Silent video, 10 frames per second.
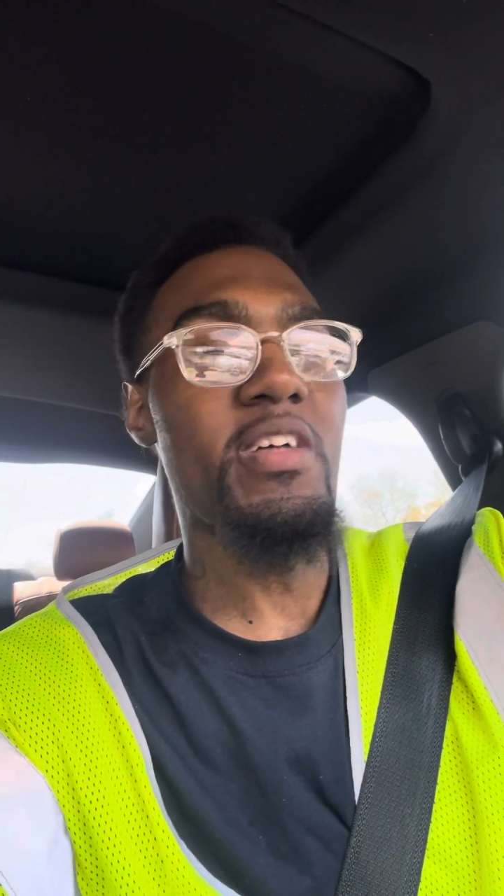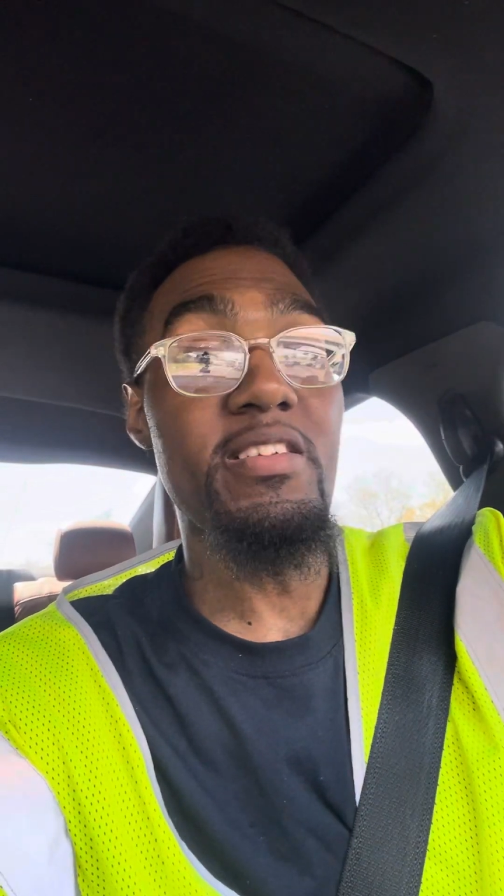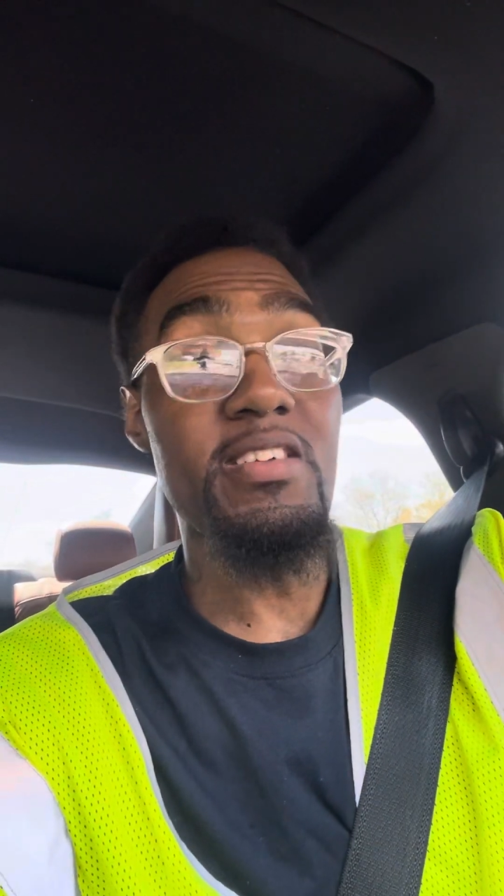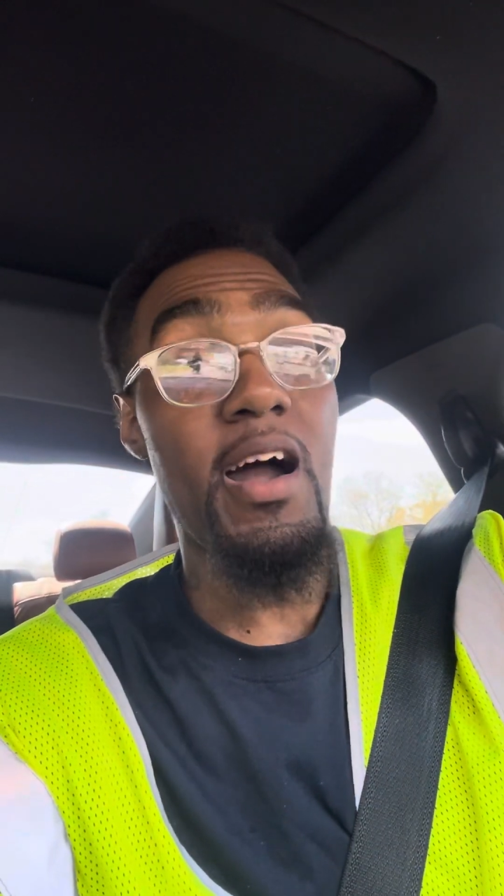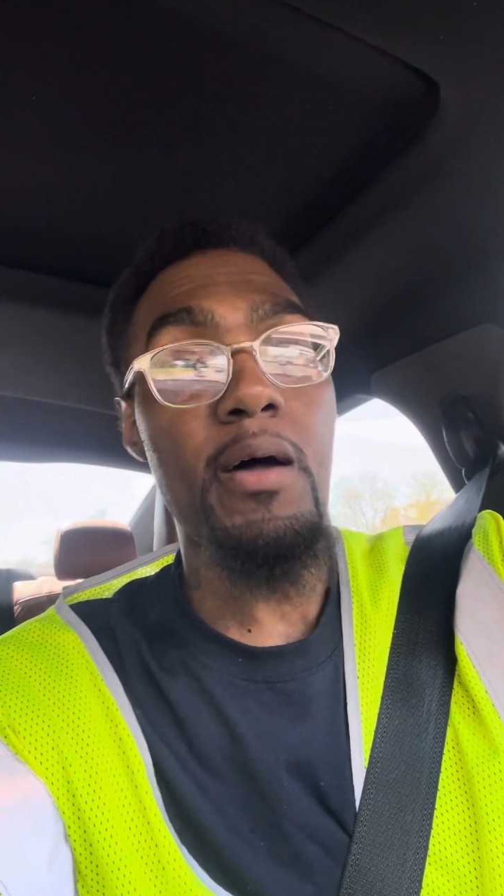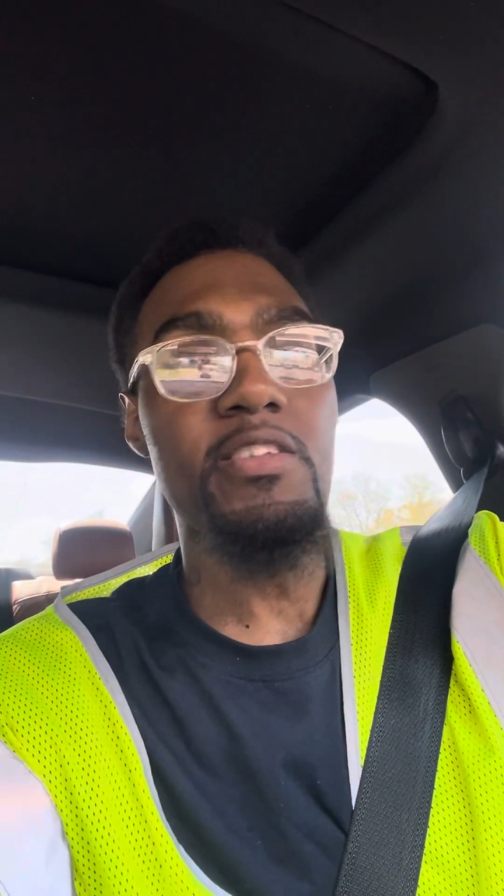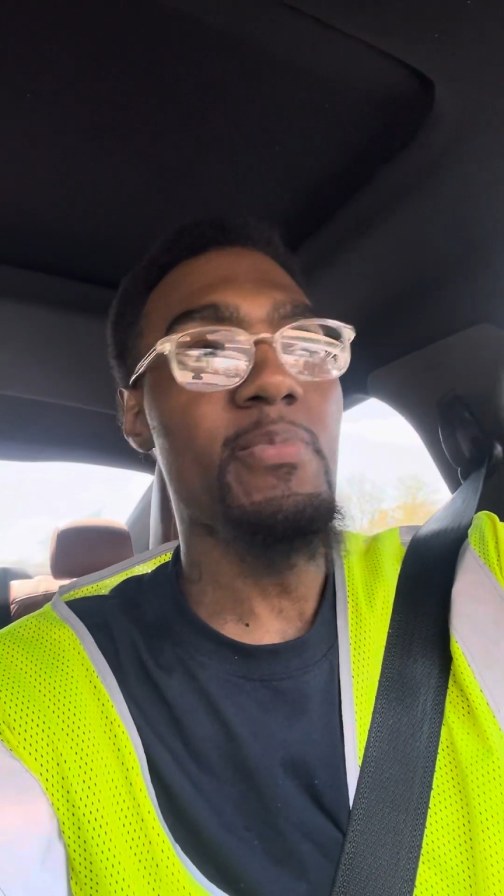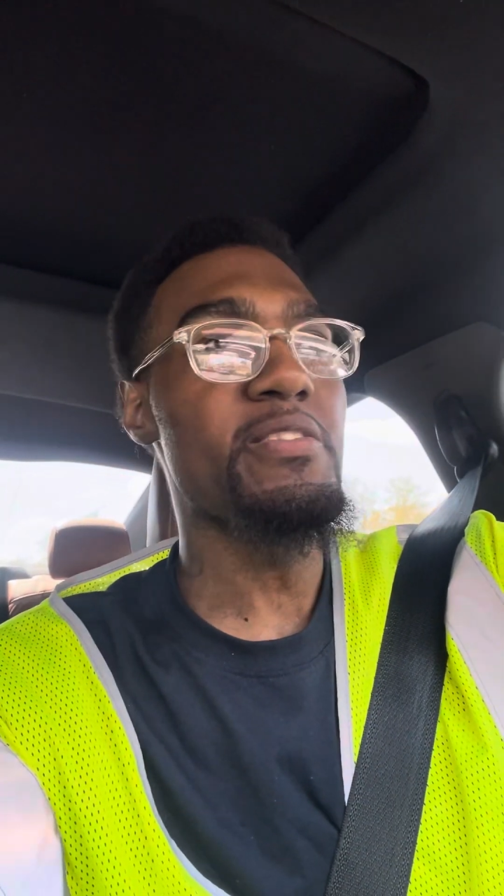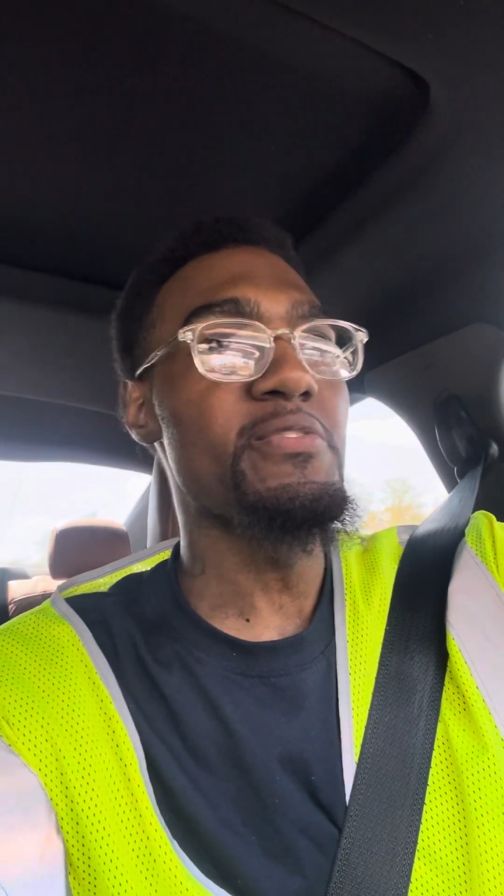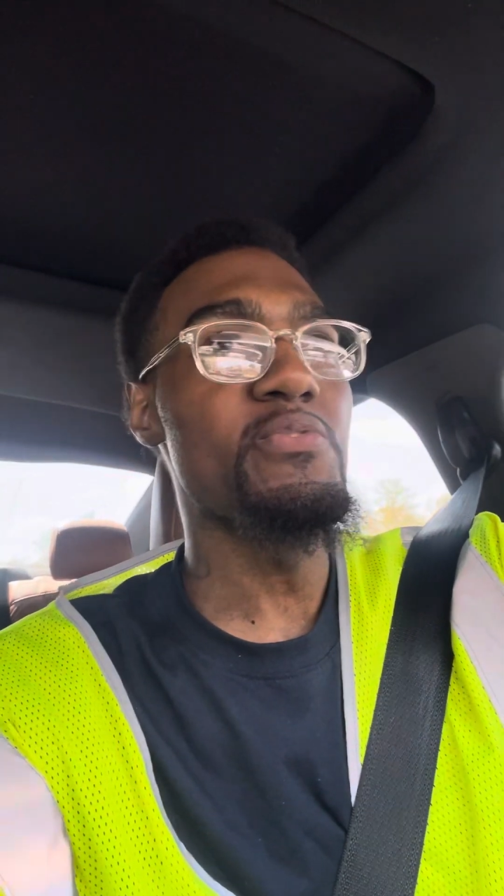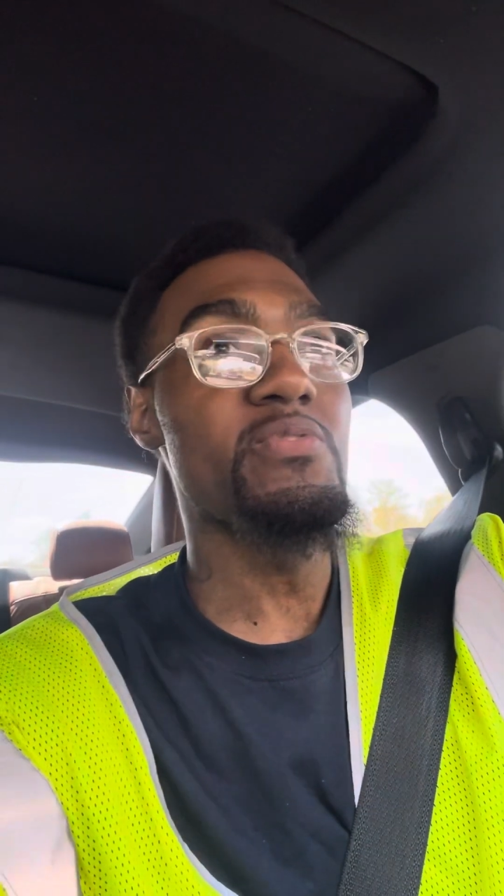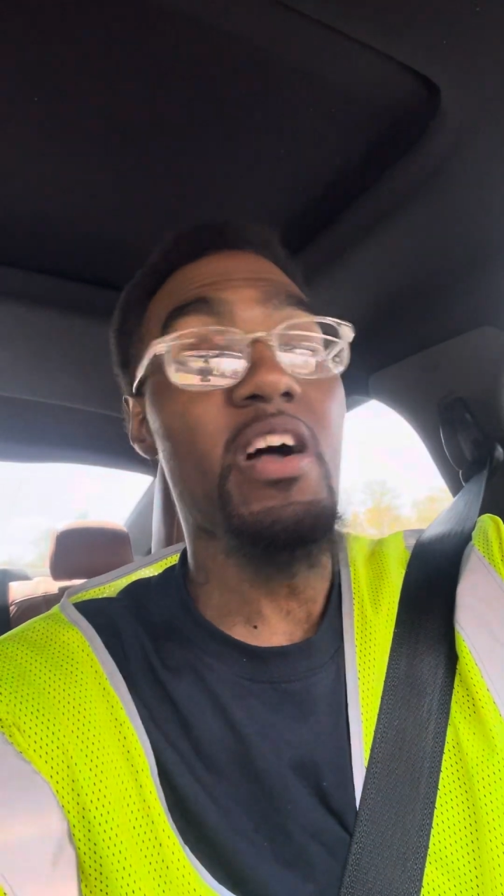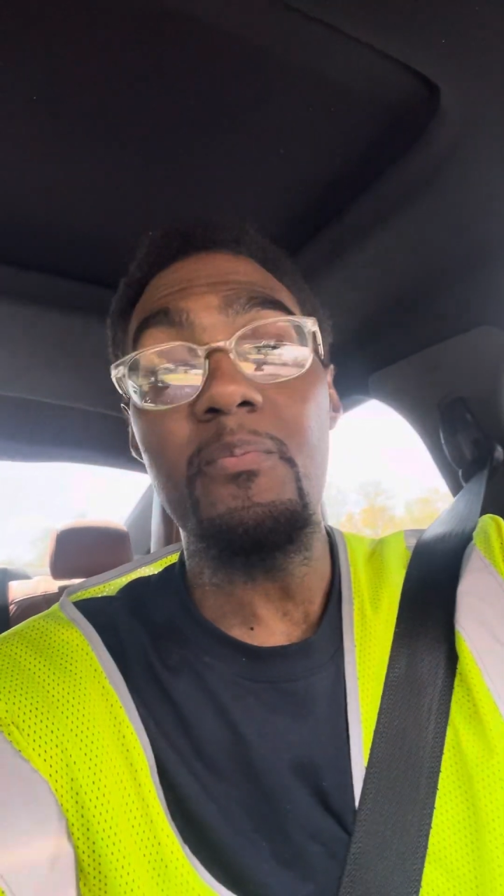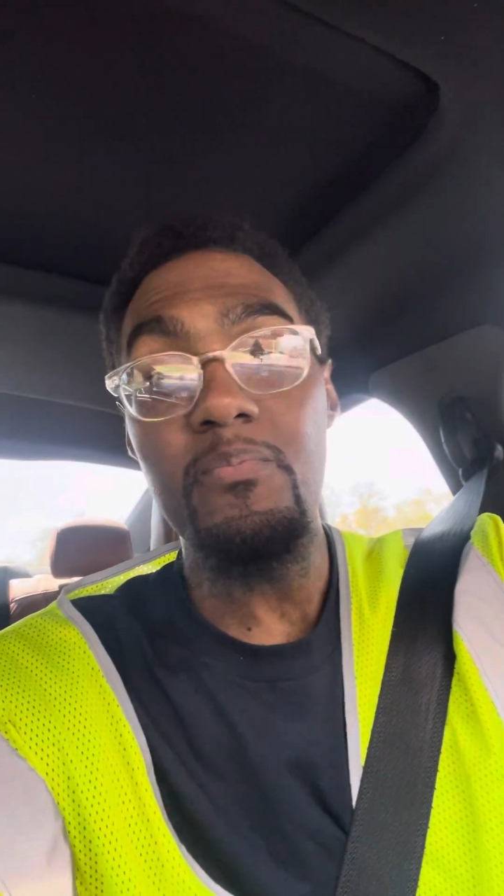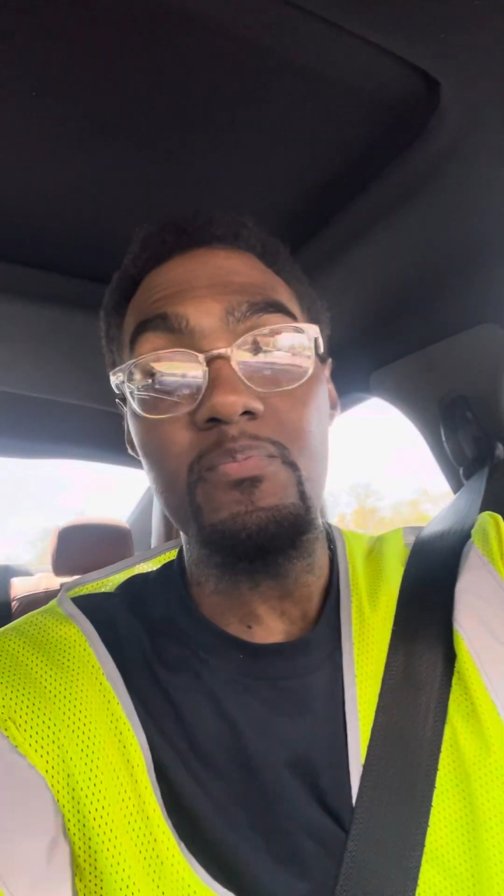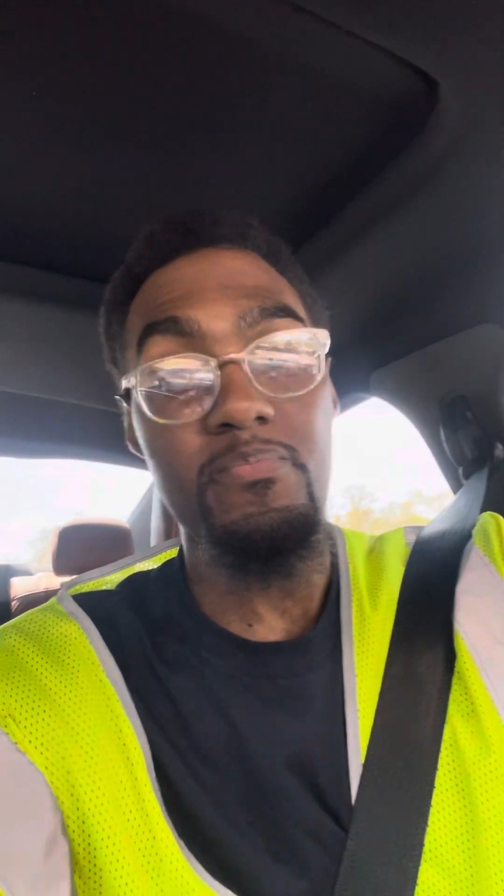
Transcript: that God is about to do something